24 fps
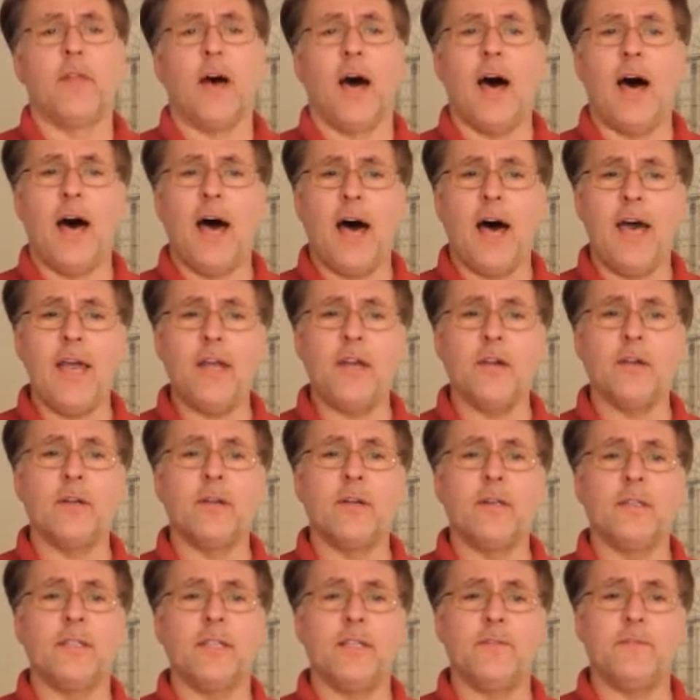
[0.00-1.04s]
The
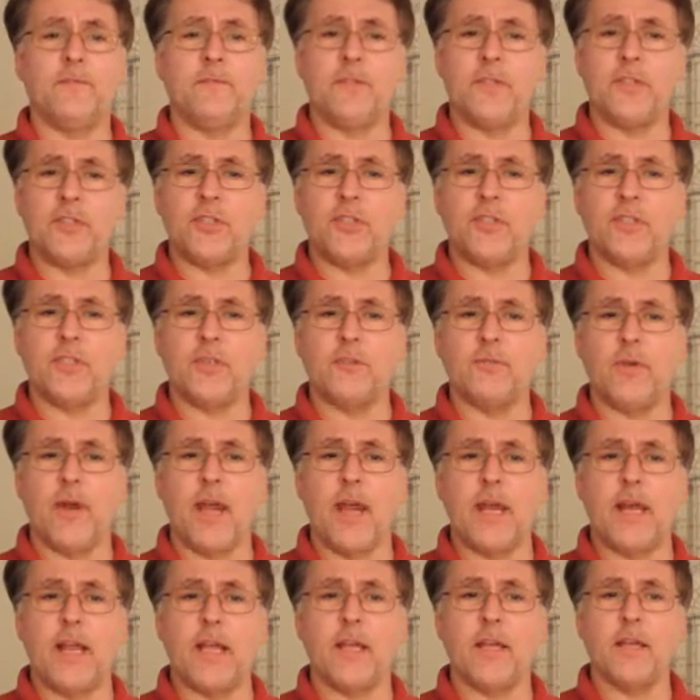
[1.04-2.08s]
higher the efficiency
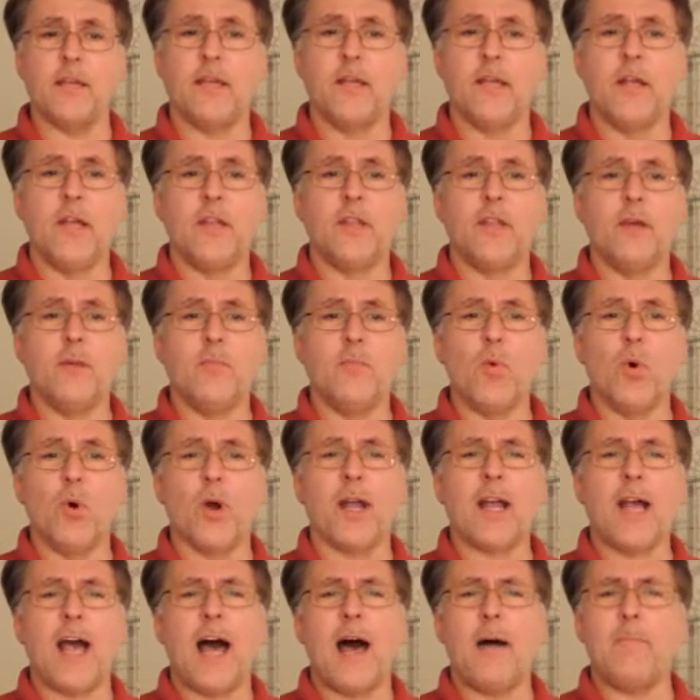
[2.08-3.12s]
rating, the
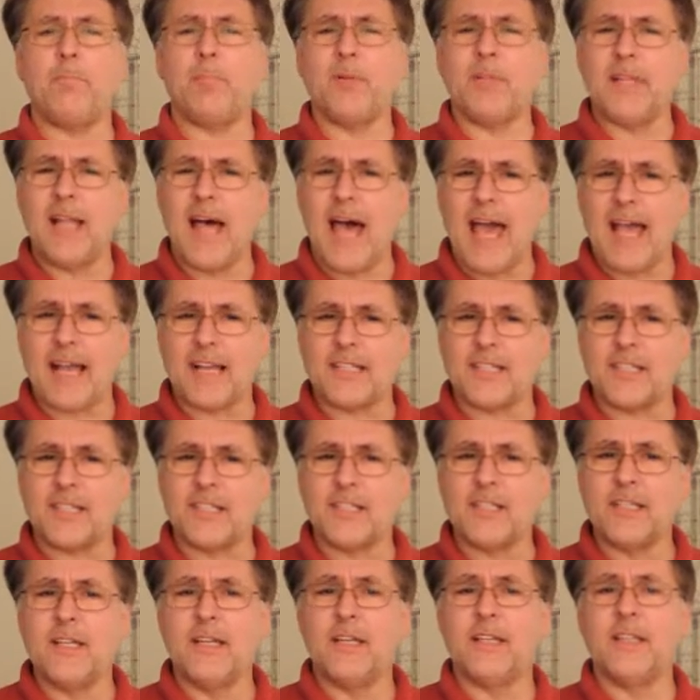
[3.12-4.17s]
more
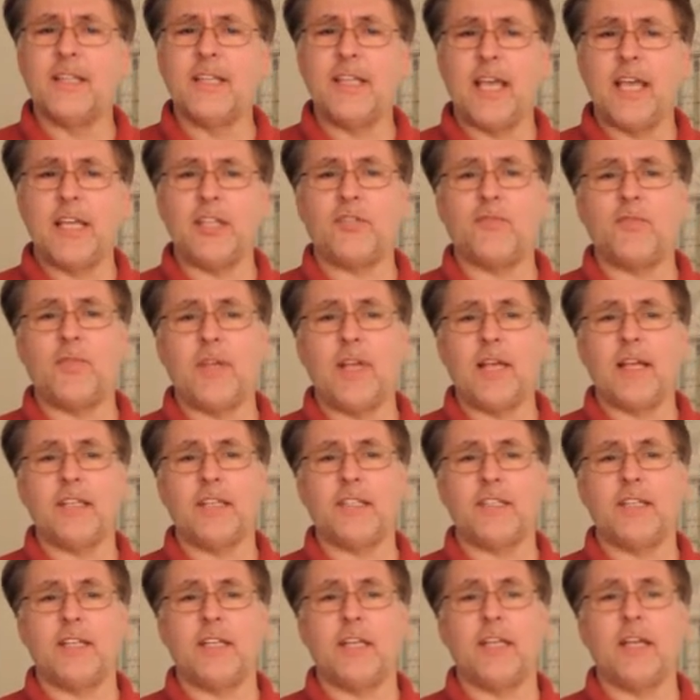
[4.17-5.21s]
complex the
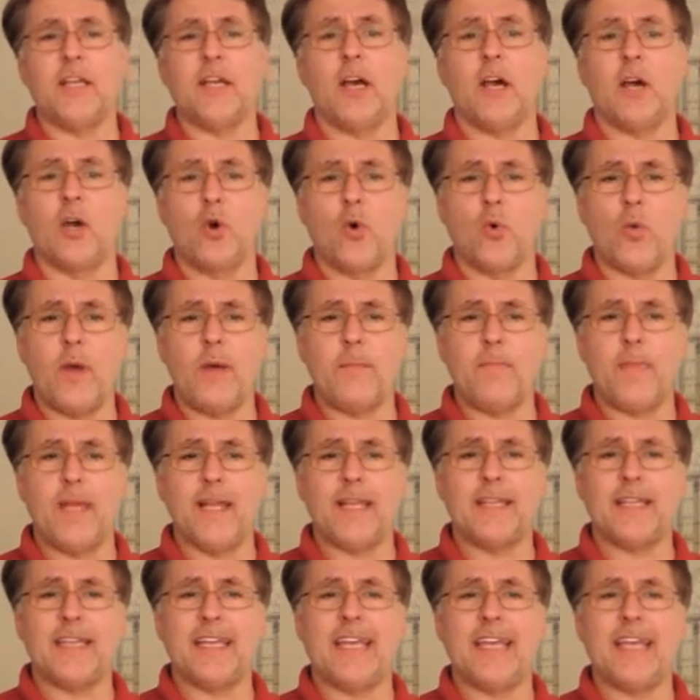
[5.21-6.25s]
HVAC
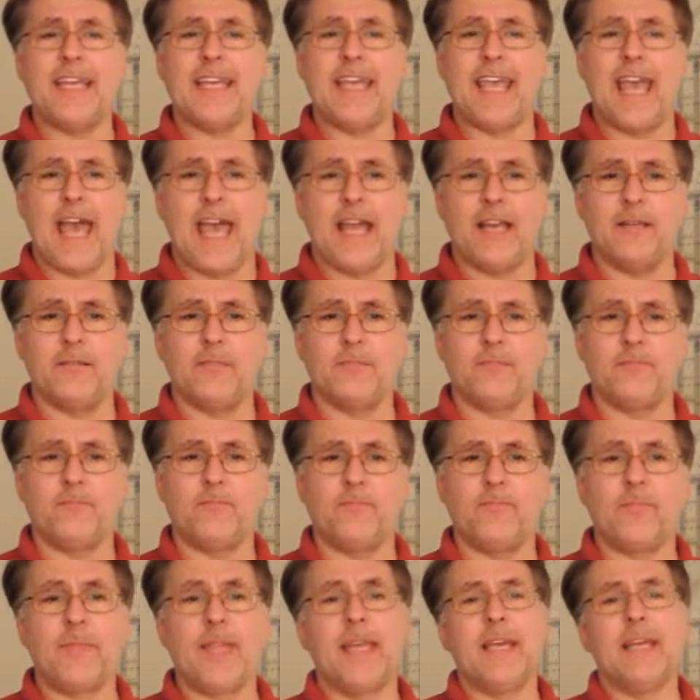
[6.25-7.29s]
equipment can get.
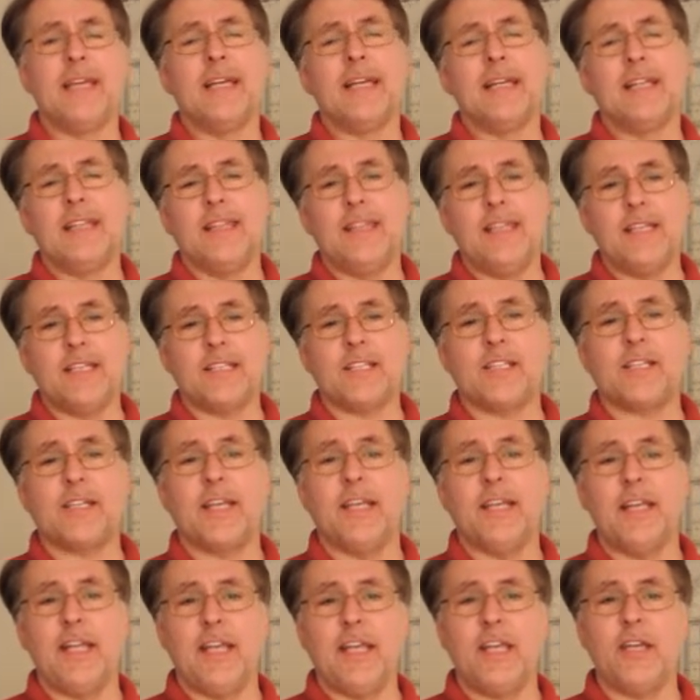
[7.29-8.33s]
This
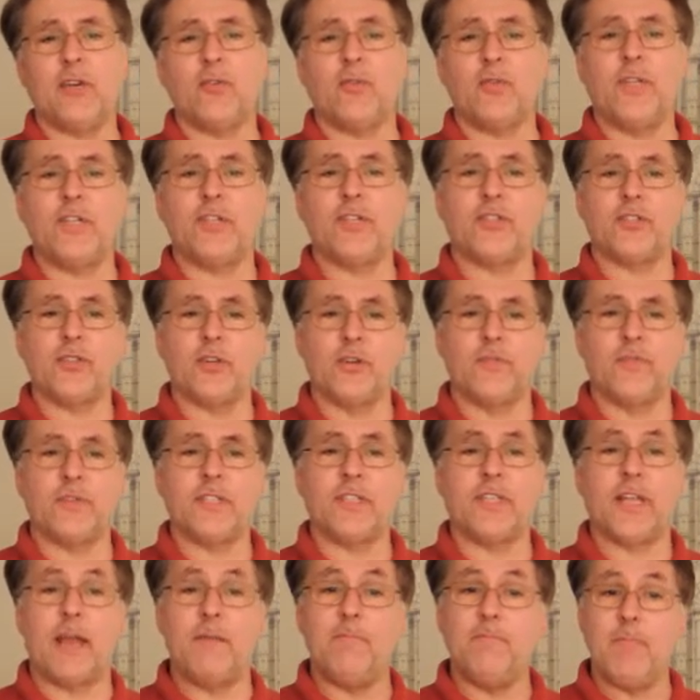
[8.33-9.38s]
can increase
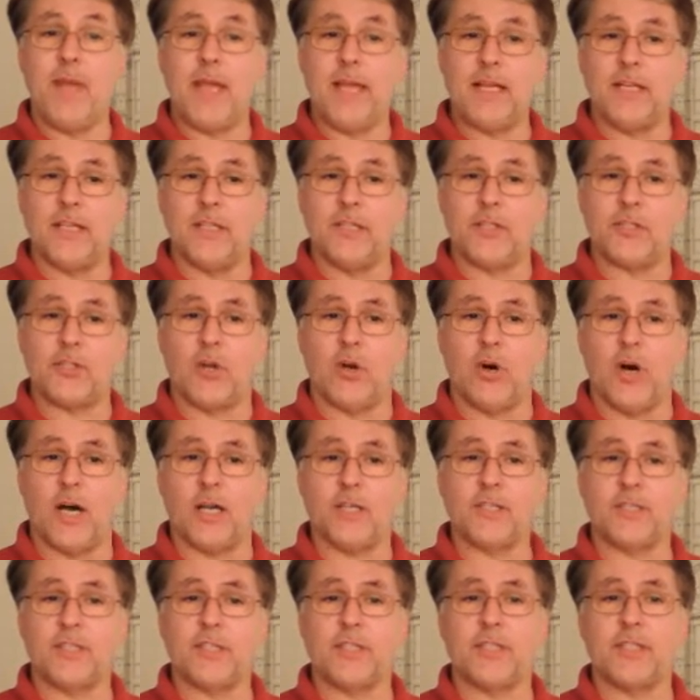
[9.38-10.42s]
service and maintenance
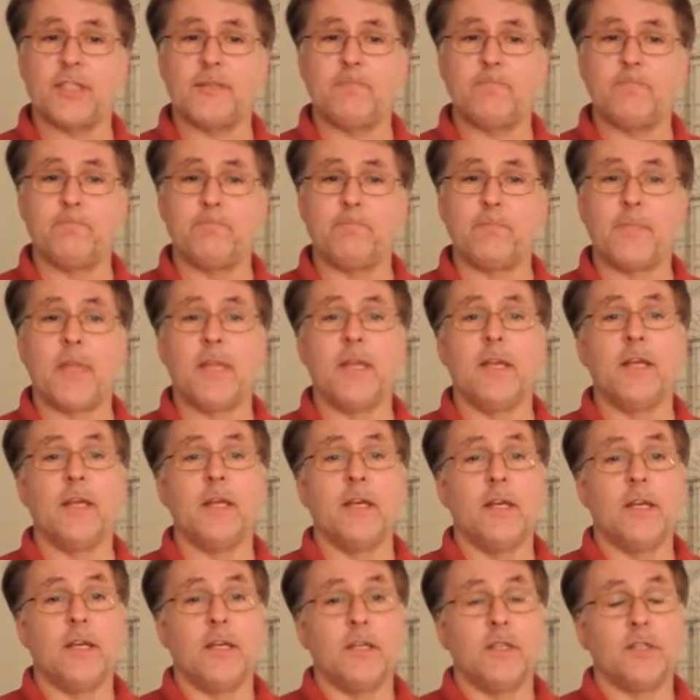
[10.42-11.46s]
costs,
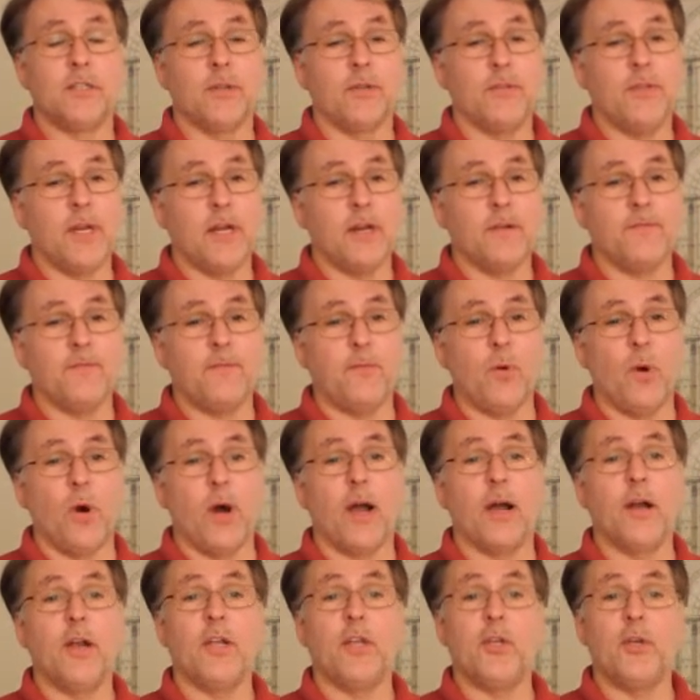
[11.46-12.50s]
so
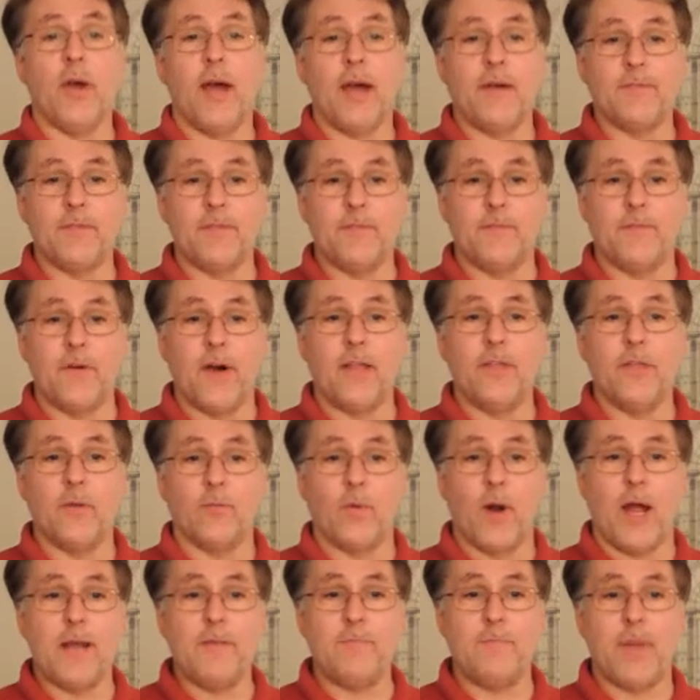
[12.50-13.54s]
therefore you have to find the
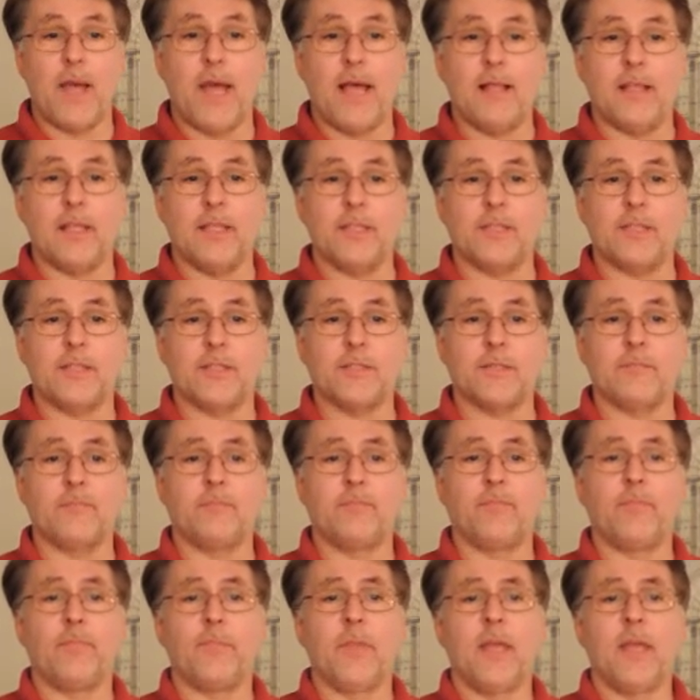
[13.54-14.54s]
right balance.